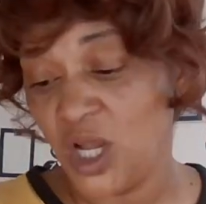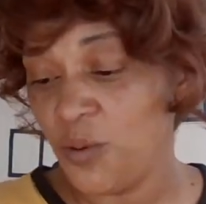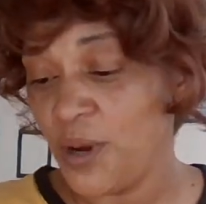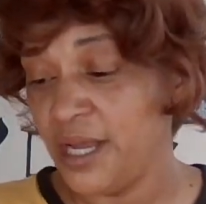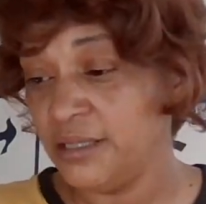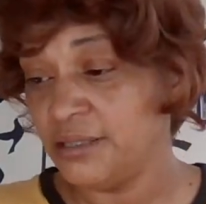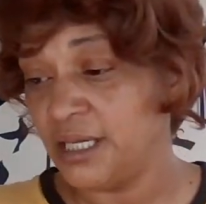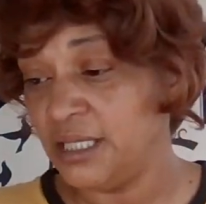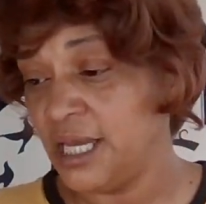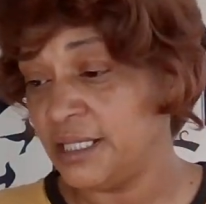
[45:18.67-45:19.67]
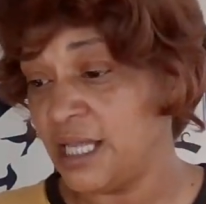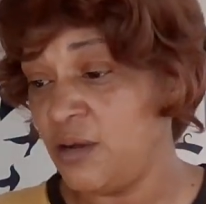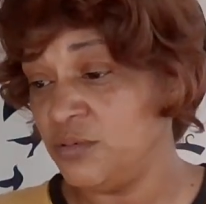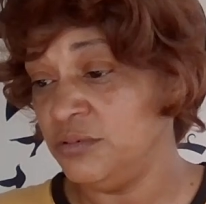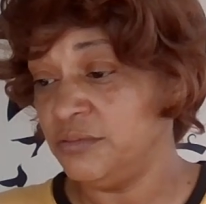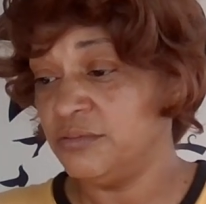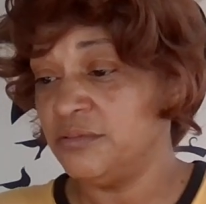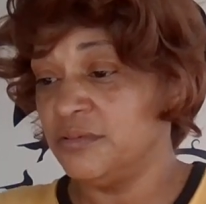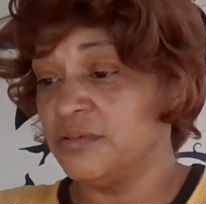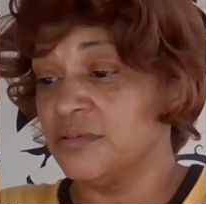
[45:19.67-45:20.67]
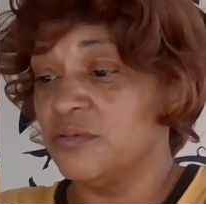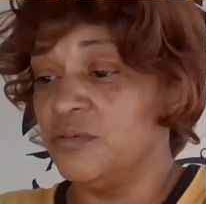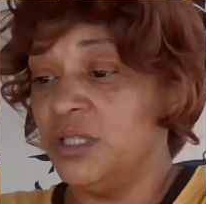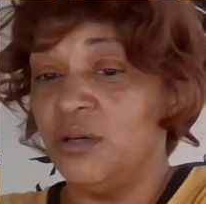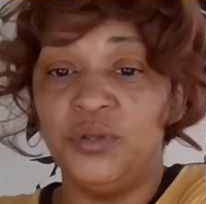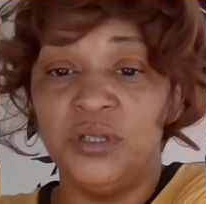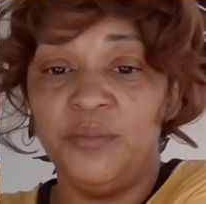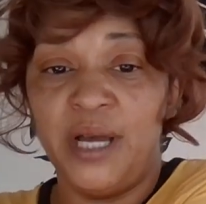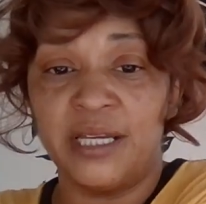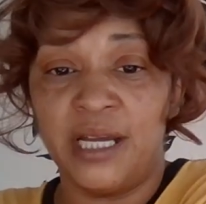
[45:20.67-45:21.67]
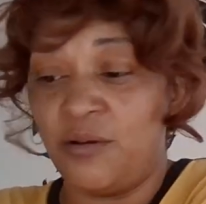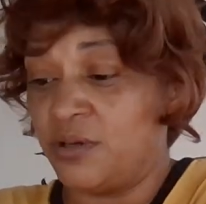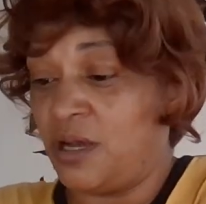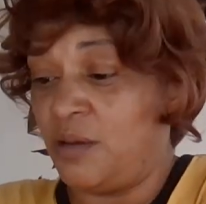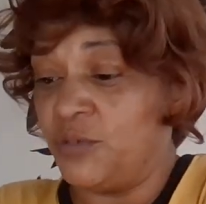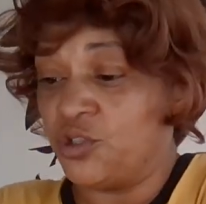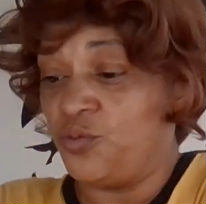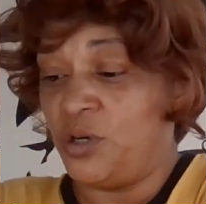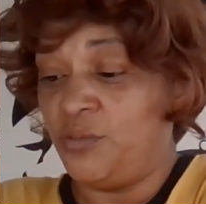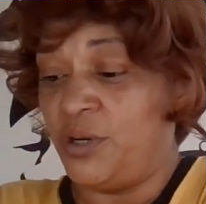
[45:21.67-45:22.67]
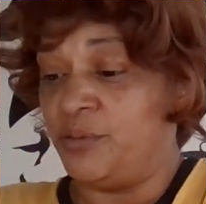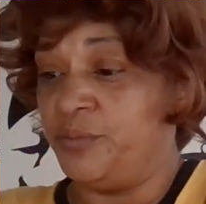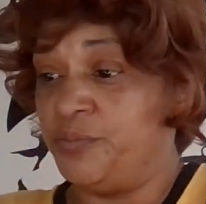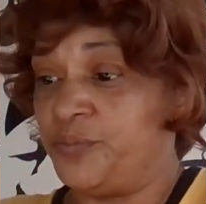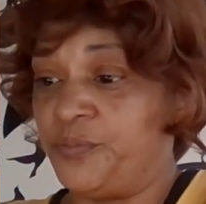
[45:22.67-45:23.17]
all right i like that one we're gonna pull up out of that one, y'all. I'm gonna do one more.